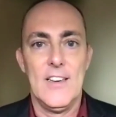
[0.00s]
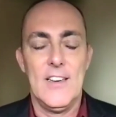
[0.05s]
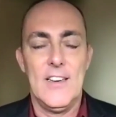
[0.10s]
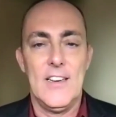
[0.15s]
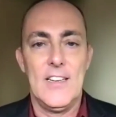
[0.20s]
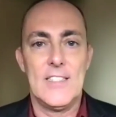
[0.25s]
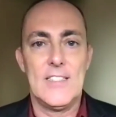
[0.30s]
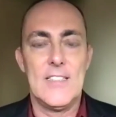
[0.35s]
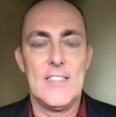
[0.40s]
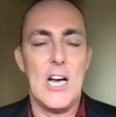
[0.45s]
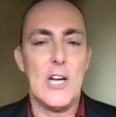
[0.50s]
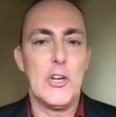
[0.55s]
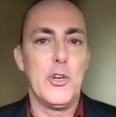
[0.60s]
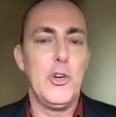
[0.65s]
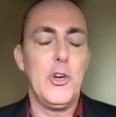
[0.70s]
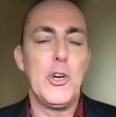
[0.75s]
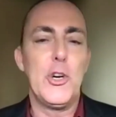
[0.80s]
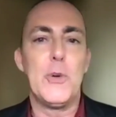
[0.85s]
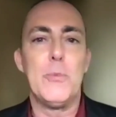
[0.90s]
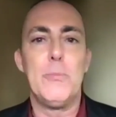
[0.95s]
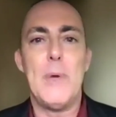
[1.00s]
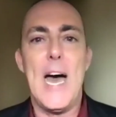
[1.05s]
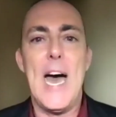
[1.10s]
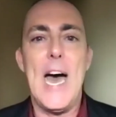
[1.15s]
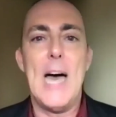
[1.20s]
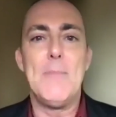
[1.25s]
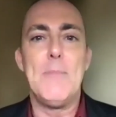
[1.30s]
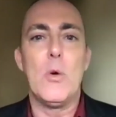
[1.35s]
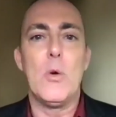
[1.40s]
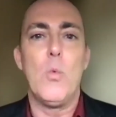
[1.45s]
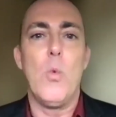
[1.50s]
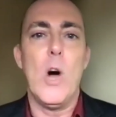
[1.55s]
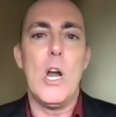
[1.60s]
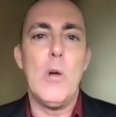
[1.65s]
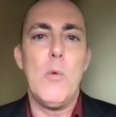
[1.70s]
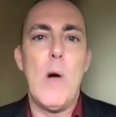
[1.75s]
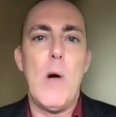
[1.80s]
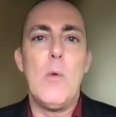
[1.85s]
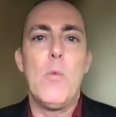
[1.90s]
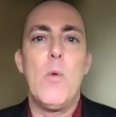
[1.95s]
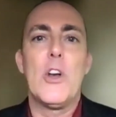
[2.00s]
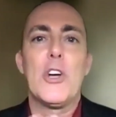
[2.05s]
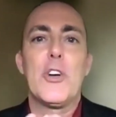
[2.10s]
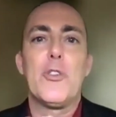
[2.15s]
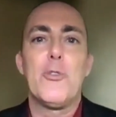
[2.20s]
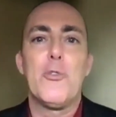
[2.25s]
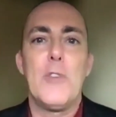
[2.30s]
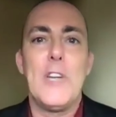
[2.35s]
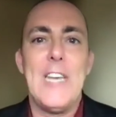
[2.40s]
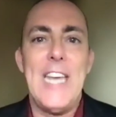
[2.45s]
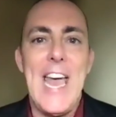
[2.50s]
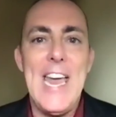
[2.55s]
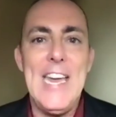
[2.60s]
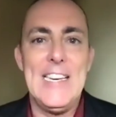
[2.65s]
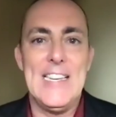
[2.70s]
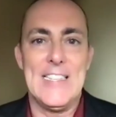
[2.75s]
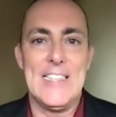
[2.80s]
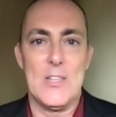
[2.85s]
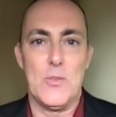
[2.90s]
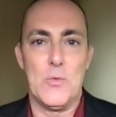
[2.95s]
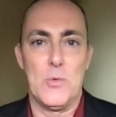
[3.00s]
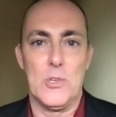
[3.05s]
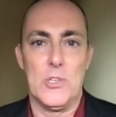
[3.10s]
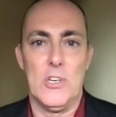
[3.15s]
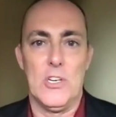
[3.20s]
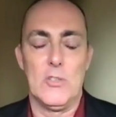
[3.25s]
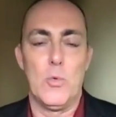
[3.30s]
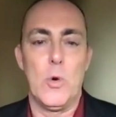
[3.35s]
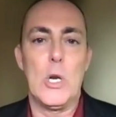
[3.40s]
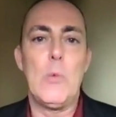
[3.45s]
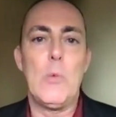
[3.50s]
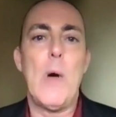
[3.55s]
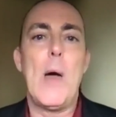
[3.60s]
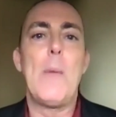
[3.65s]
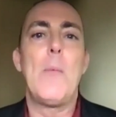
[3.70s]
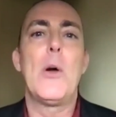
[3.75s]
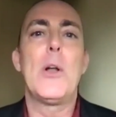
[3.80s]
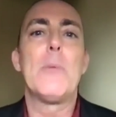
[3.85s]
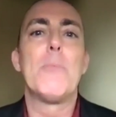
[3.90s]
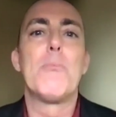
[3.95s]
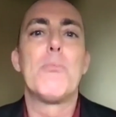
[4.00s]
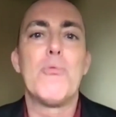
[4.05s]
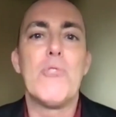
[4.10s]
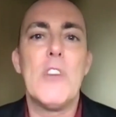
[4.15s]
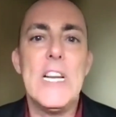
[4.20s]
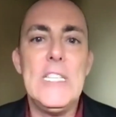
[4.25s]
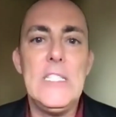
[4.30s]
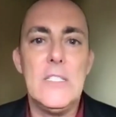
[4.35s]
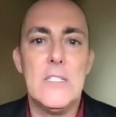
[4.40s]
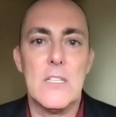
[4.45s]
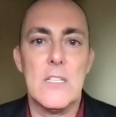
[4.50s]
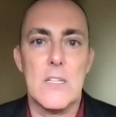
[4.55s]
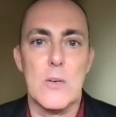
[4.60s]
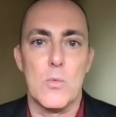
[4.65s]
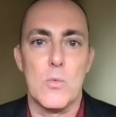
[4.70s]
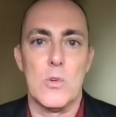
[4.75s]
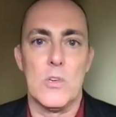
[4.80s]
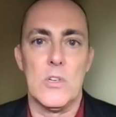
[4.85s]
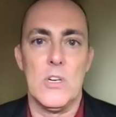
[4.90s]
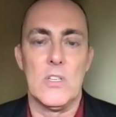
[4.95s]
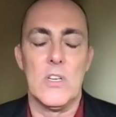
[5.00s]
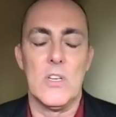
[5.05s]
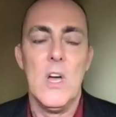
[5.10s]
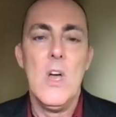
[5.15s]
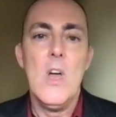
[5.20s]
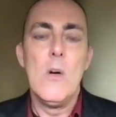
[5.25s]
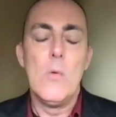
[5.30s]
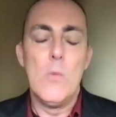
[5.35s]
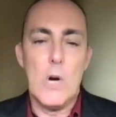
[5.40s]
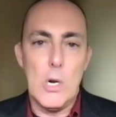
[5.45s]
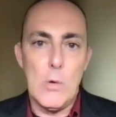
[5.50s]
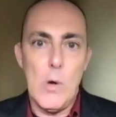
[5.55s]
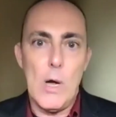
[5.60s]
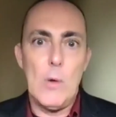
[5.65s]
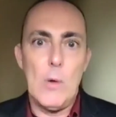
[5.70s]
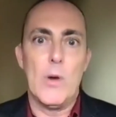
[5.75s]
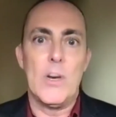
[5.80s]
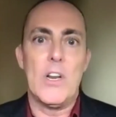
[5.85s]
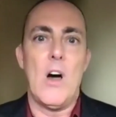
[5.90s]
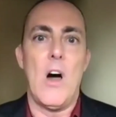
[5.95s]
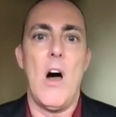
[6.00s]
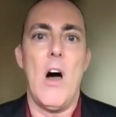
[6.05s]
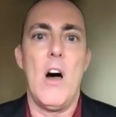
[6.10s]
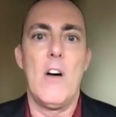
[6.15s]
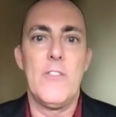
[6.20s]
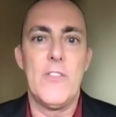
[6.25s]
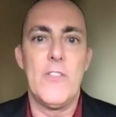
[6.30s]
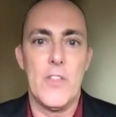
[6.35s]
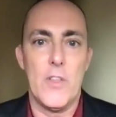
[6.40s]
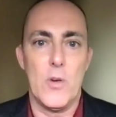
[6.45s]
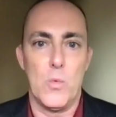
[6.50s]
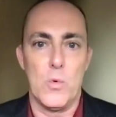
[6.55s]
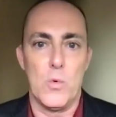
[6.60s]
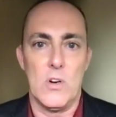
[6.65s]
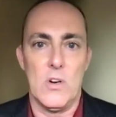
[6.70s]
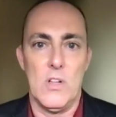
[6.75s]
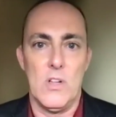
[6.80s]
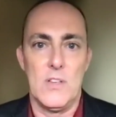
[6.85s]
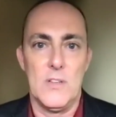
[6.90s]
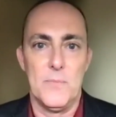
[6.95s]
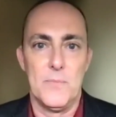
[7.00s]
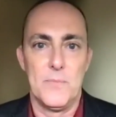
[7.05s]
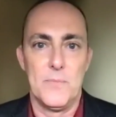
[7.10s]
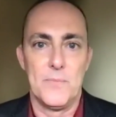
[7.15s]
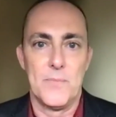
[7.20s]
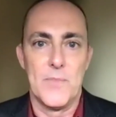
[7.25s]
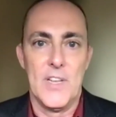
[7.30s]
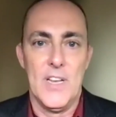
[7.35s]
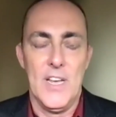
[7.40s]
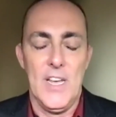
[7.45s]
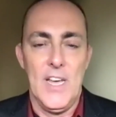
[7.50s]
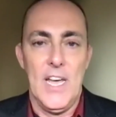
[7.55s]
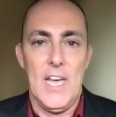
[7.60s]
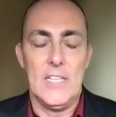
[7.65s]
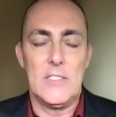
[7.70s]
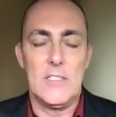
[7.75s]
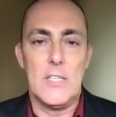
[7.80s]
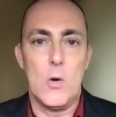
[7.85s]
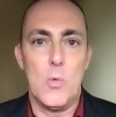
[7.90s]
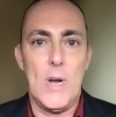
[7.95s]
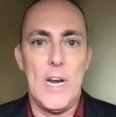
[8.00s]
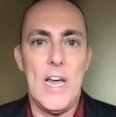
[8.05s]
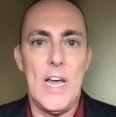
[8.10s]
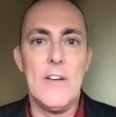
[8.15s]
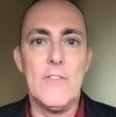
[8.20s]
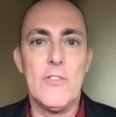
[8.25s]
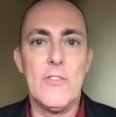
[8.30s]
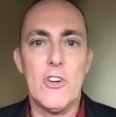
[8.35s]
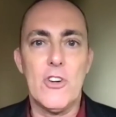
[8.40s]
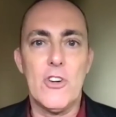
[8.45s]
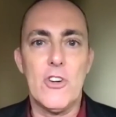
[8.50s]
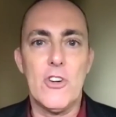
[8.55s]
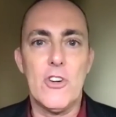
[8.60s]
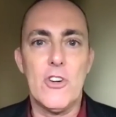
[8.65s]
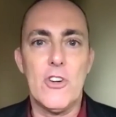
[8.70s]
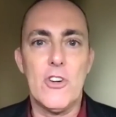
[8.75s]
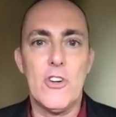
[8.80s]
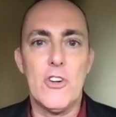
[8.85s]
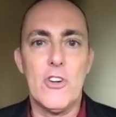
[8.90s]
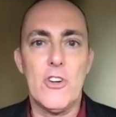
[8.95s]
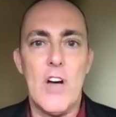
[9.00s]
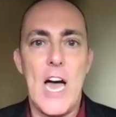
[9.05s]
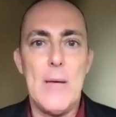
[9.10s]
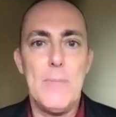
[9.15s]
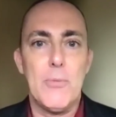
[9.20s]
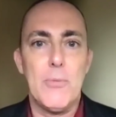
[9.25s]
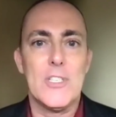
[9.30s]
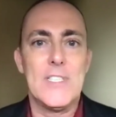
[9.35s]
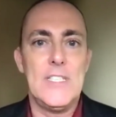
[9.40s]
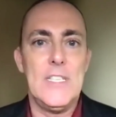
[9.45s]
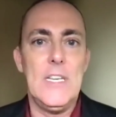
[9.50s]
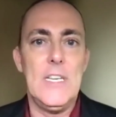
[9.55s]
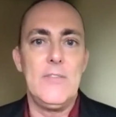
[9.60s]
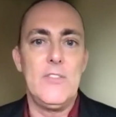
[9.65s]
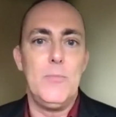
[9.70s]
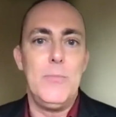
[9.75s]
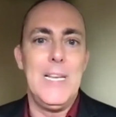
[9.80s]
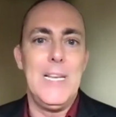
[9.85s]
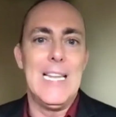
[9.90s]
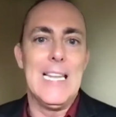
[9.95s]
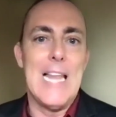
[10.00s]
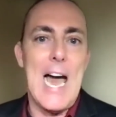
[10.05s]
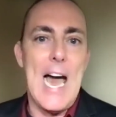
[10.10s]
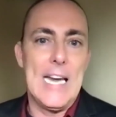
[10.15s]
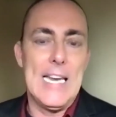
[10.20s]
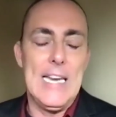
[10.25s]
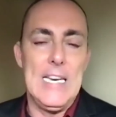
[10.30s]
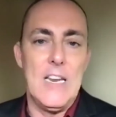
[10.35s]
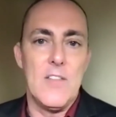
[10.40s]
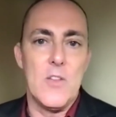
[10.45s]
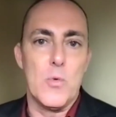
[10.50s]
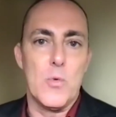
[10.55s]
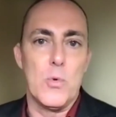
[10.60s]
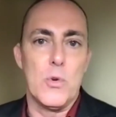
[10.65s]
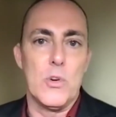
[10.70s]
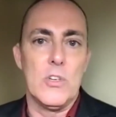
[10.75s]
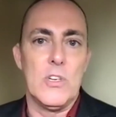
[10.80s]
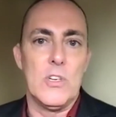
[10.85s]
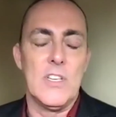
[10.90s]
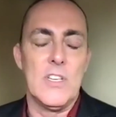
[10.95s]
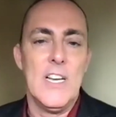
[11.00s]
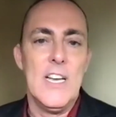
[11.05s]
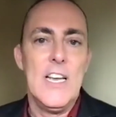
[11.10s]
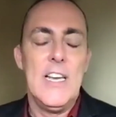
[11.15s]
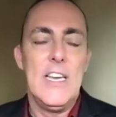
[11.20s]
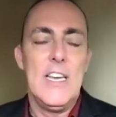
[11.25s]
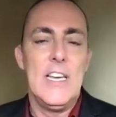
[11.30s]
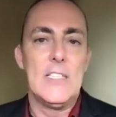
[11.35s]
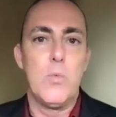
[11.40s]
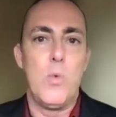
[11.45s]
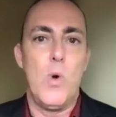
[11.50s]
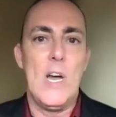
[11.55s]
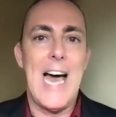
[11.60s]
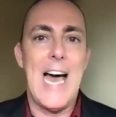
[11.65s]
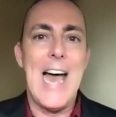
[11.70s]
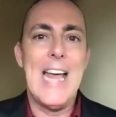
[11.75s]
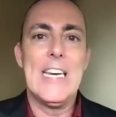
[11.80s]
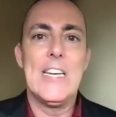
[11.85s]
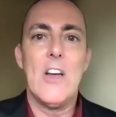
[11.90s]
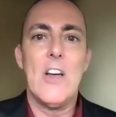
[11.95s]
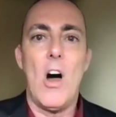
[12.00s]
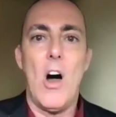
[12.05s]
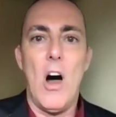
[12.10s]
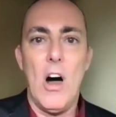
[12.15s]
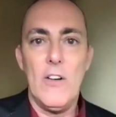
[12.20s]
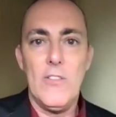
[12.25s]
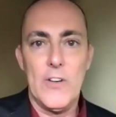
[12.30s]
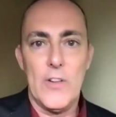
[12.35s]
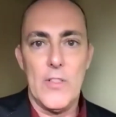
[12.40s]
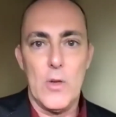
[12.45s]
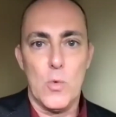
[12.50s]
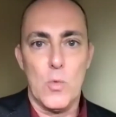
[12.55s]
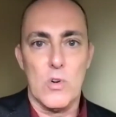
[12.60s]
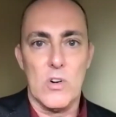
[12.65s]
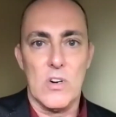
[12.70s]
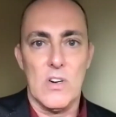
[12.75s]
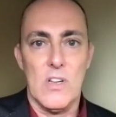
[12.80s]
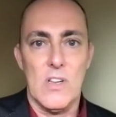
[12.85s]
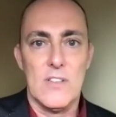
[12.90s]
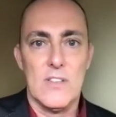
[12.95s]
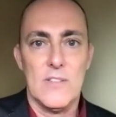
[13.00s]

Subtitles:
It's not good or bad, but what do I want to create in the world? What do I want to bring to the world? What do I want to offer the world? And so whatever I perceive to be lacking in the world is what I can offer the world.